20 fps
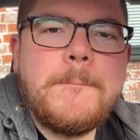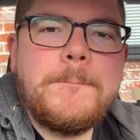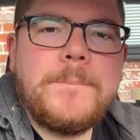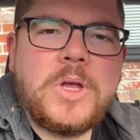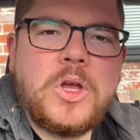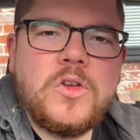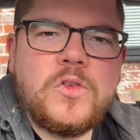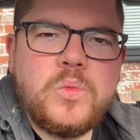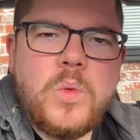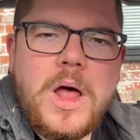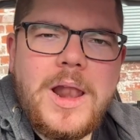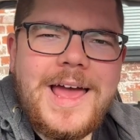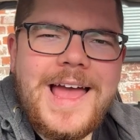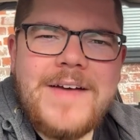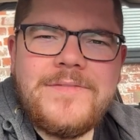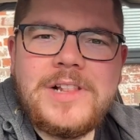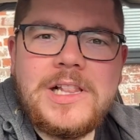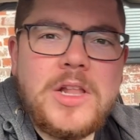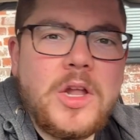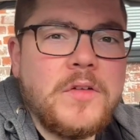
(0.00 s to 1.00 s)
Because while I
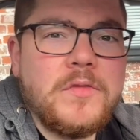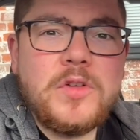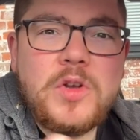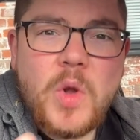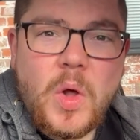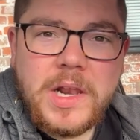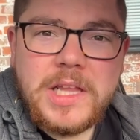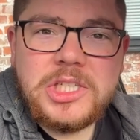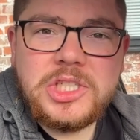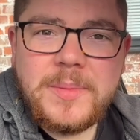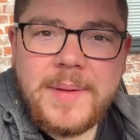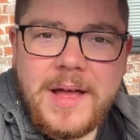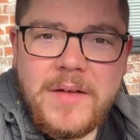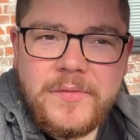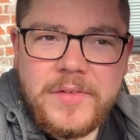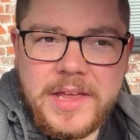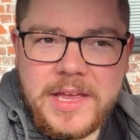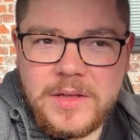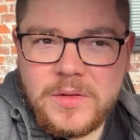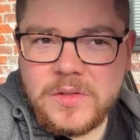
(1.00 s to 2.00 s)
have a lot of knowledge
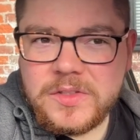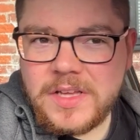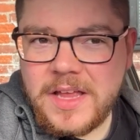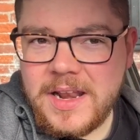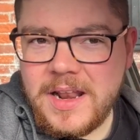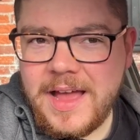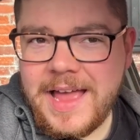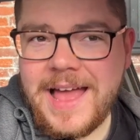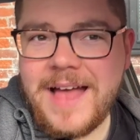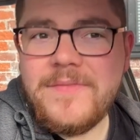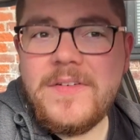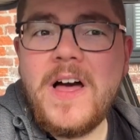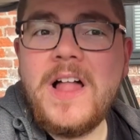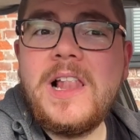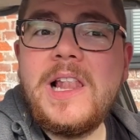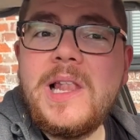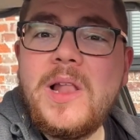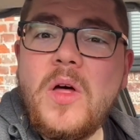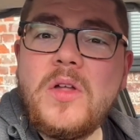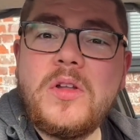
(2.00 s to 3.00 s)
about vehicles, and I have a
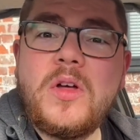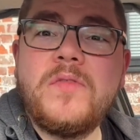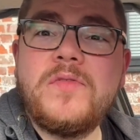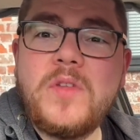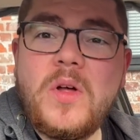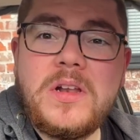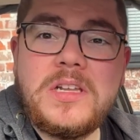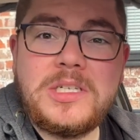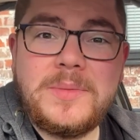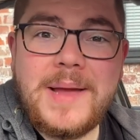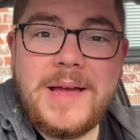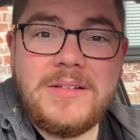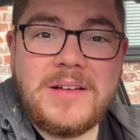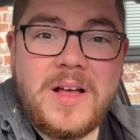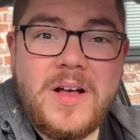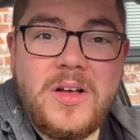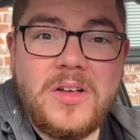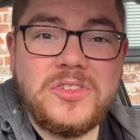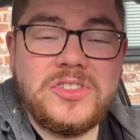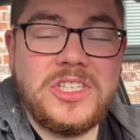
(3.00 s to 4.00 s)
lot of knowledge about
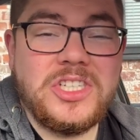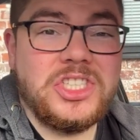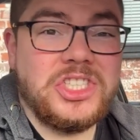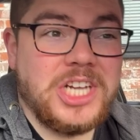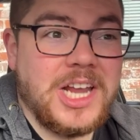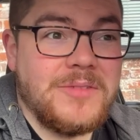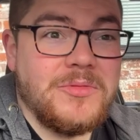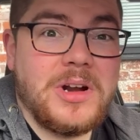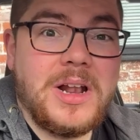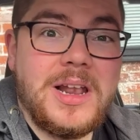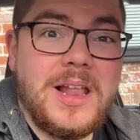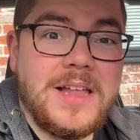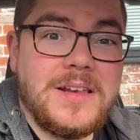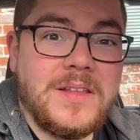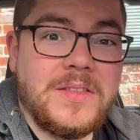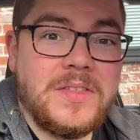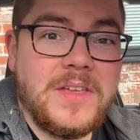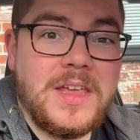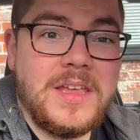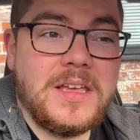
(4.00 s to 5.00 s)
cars in general, I like
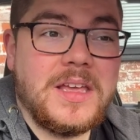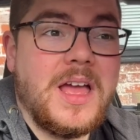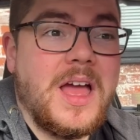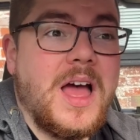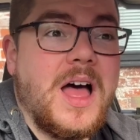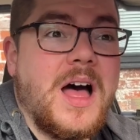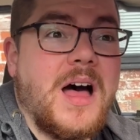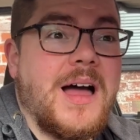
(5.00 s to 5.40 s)
to think,